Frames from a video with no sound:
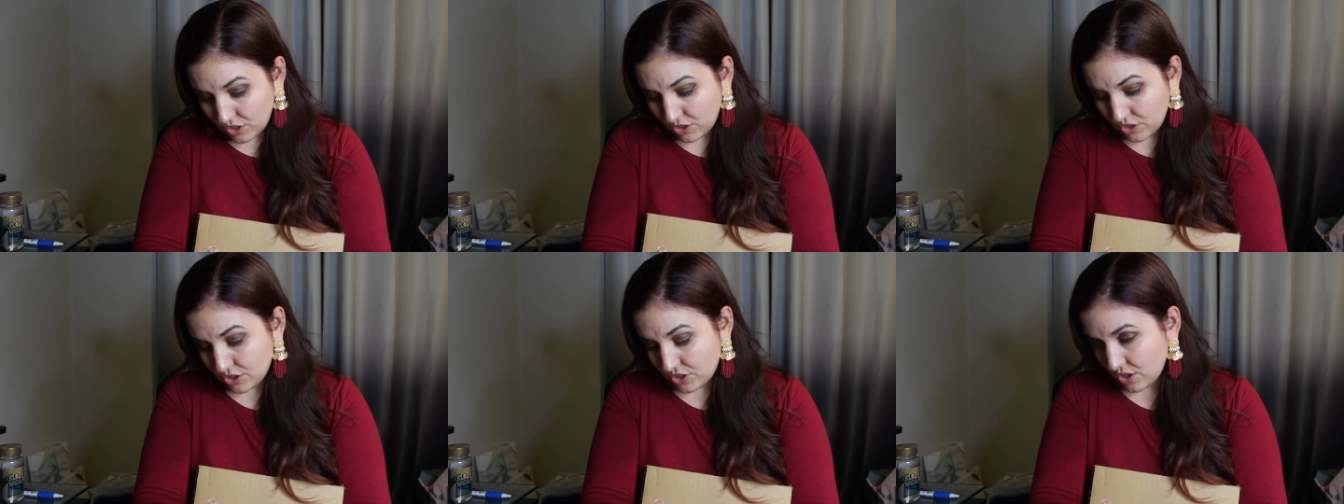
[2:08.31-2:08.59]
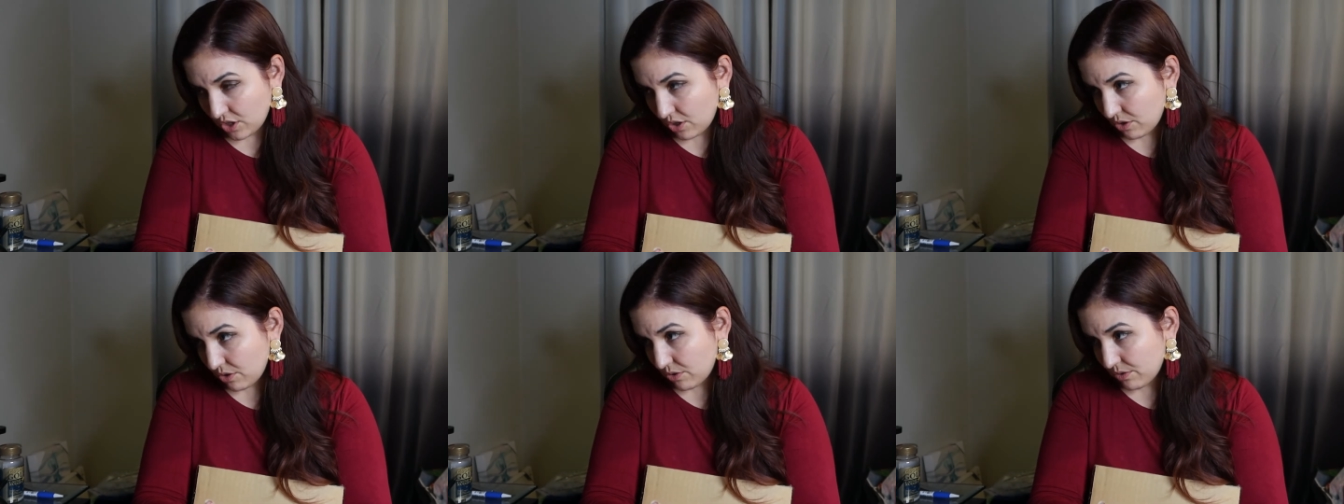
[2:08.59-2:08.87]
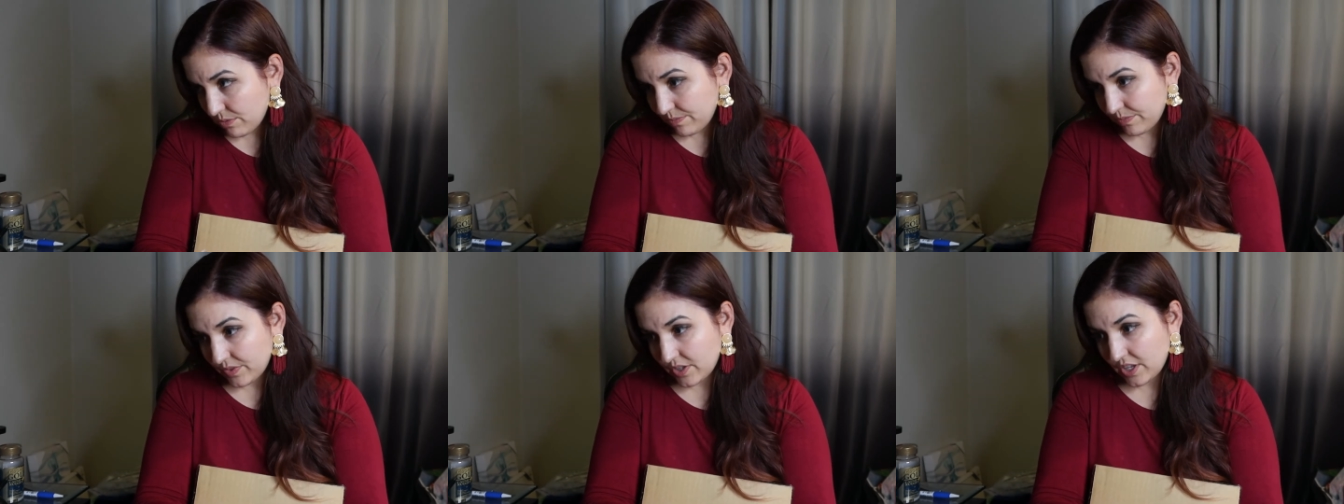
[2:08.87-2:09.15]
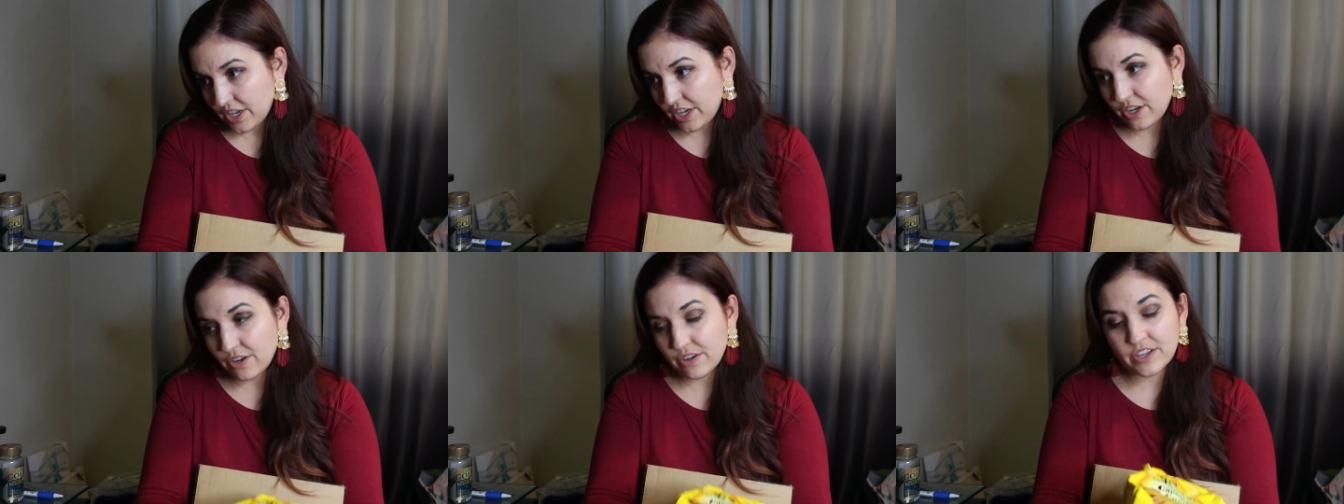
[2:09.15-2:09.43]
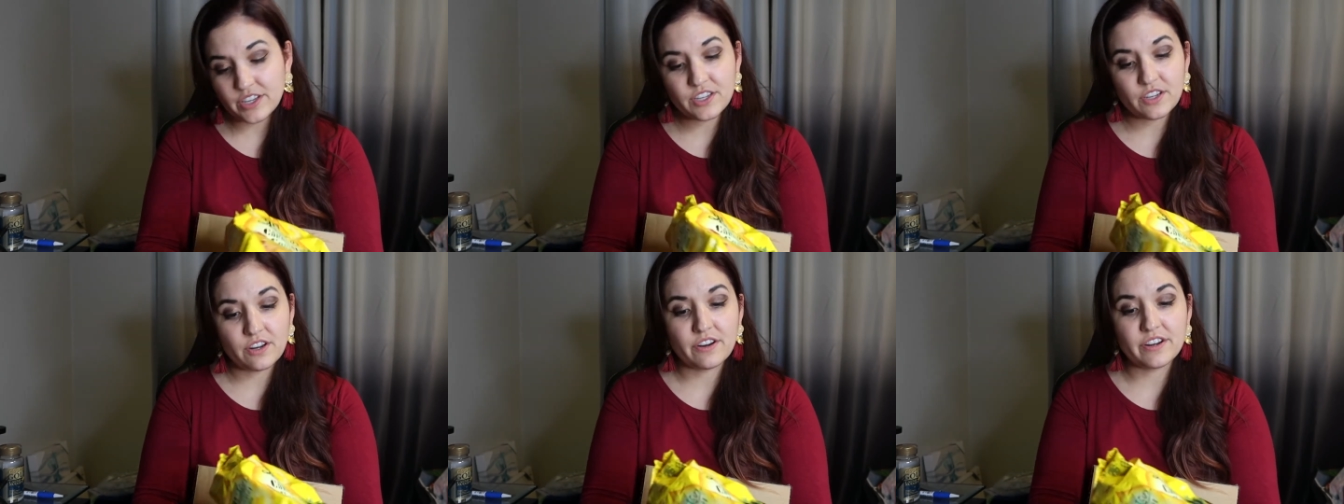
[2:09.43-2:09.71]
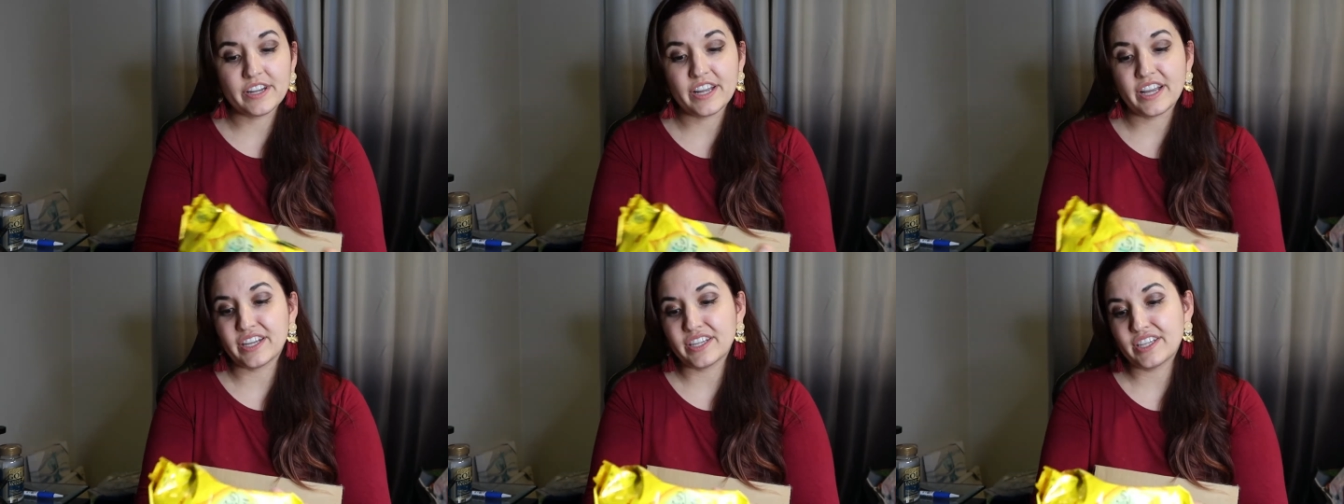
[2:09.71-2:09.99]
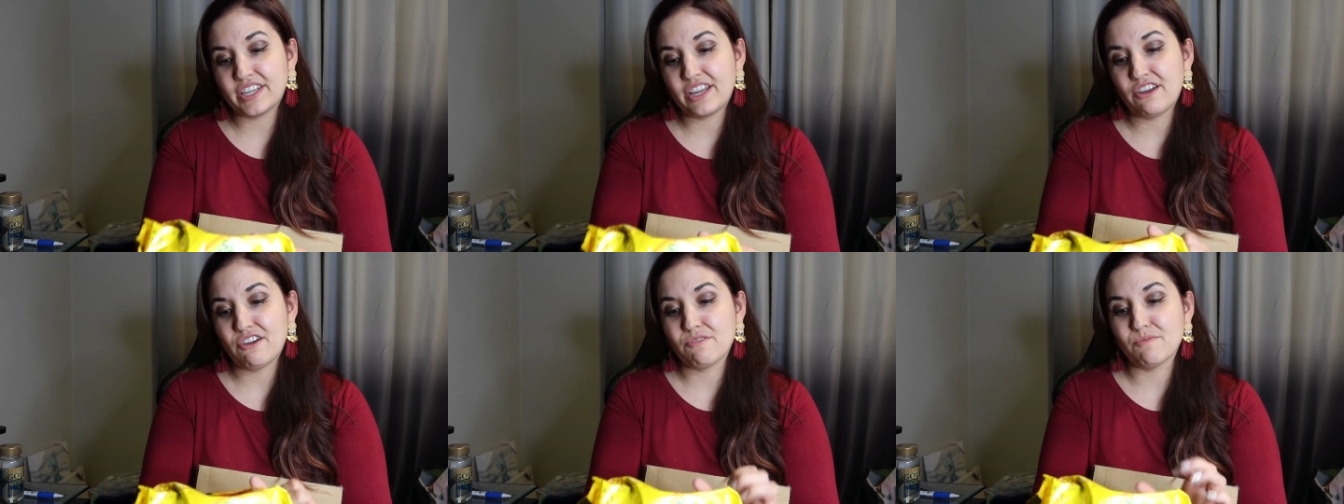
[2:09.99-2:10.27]
So, here is our
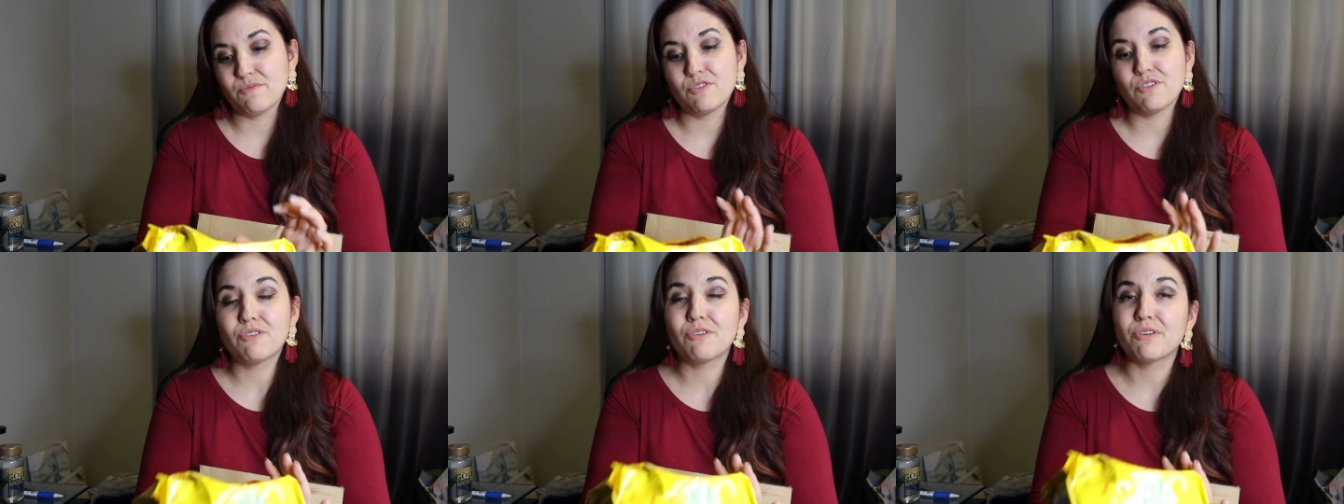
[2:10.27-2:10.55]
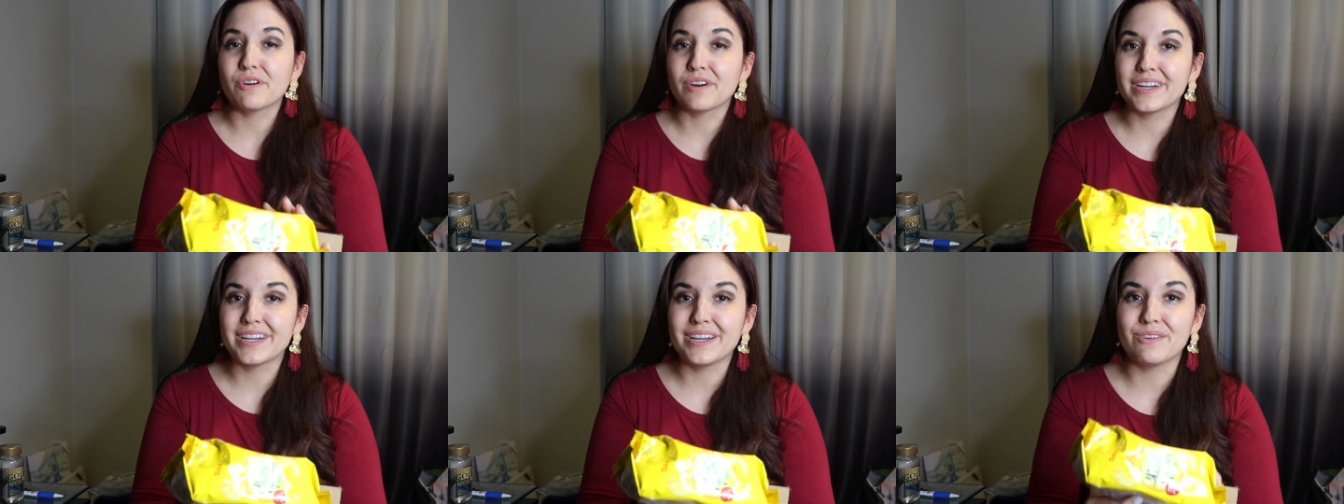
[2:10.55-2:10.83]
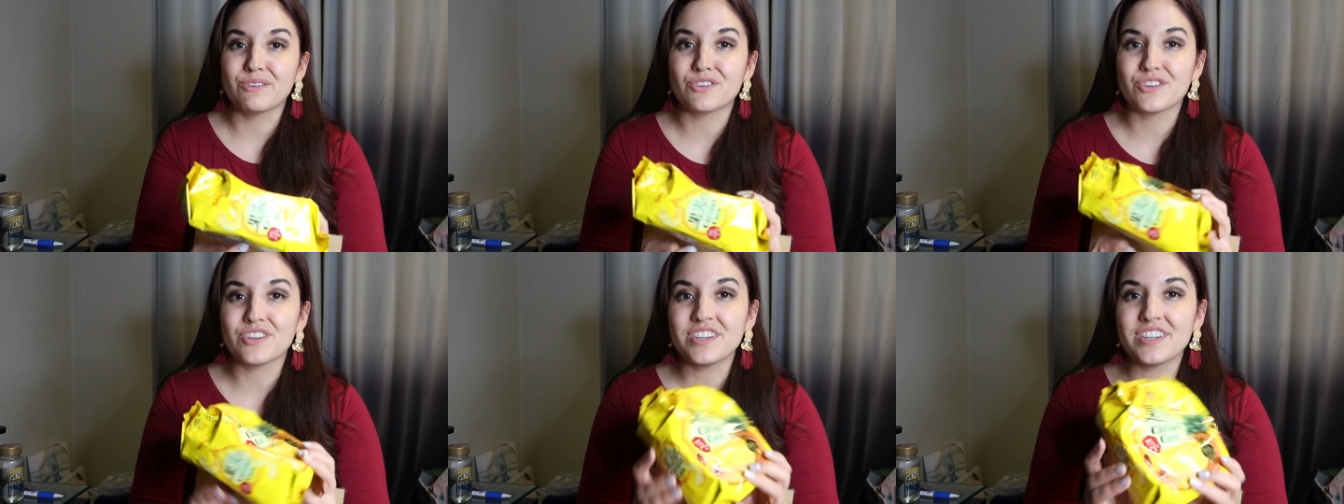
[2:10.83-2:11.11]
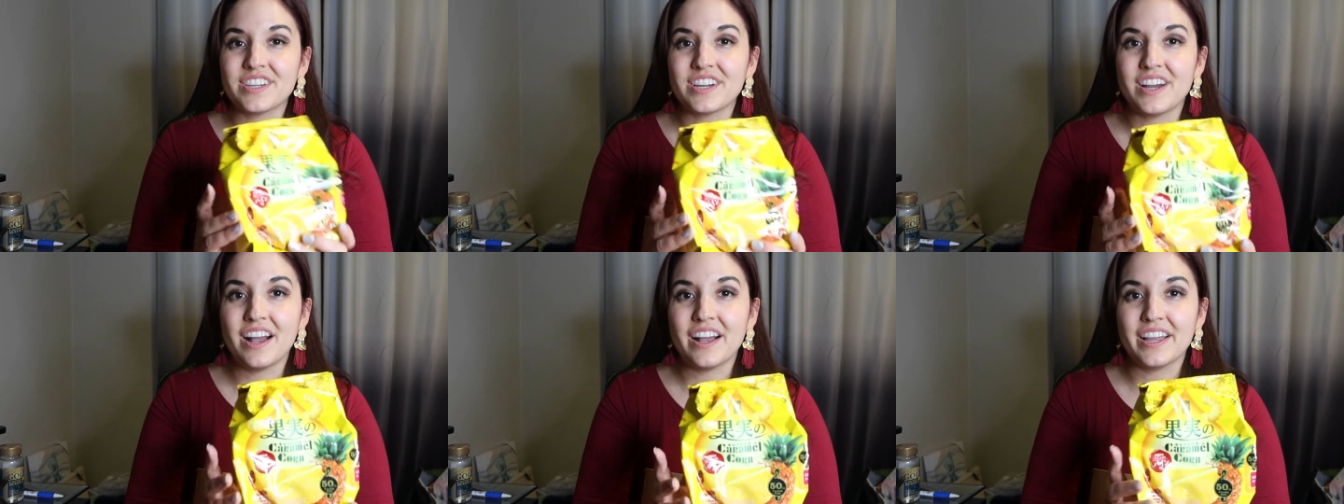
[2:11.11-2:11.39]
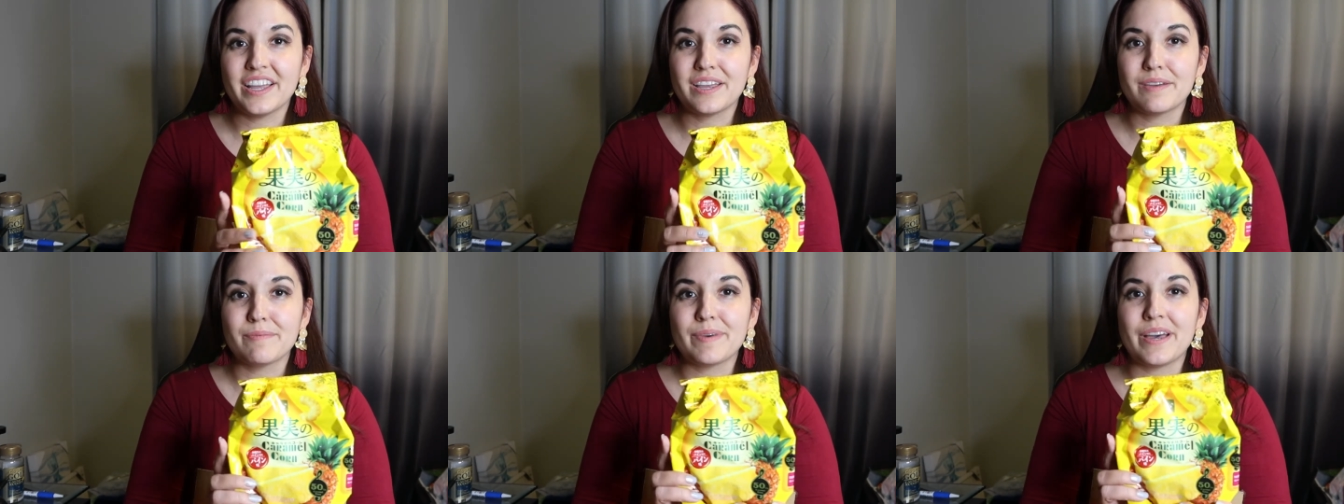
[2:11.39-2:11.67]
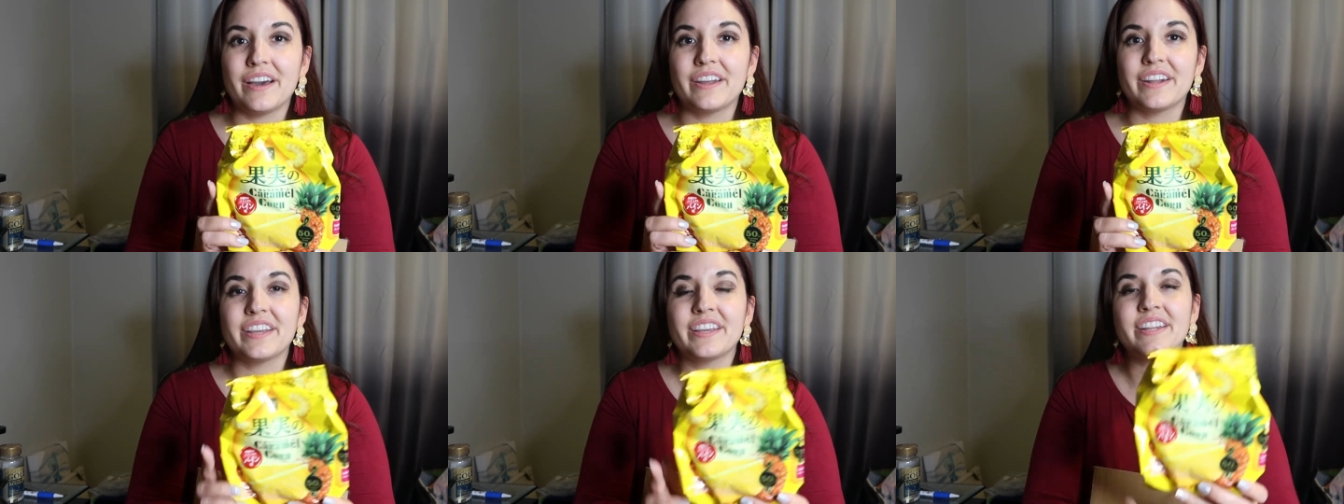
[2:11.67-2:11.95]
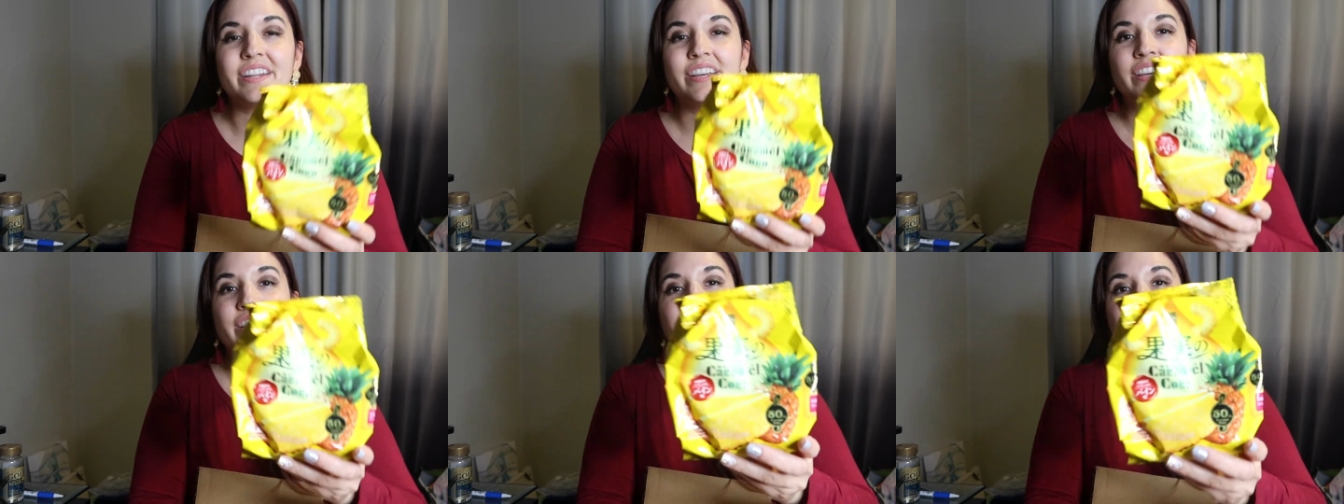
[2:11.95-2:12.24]
next caramel corn. I was just talking about
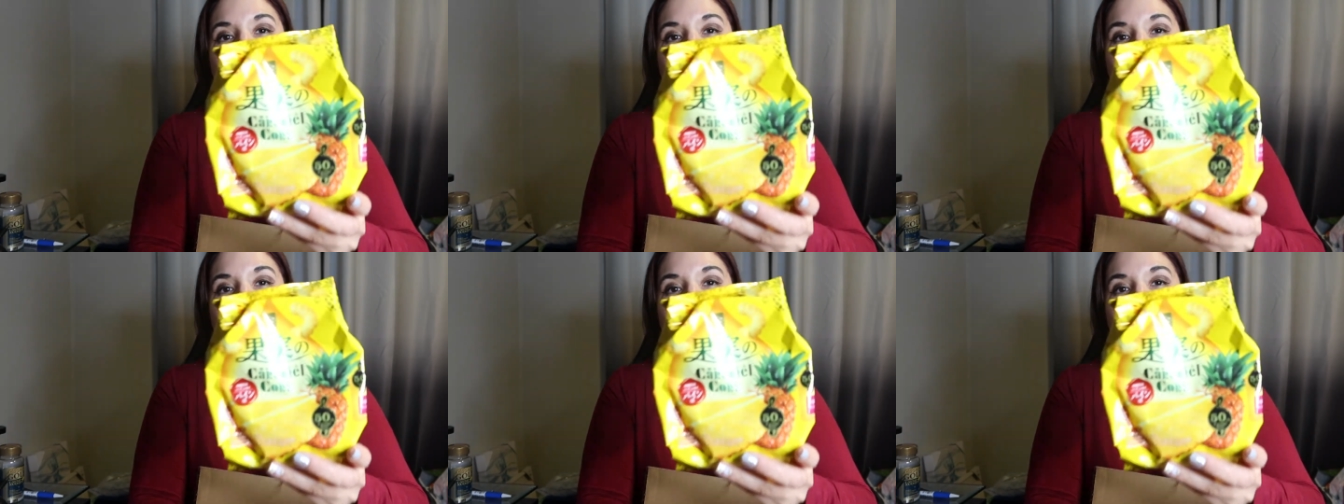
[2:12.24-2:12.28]
it.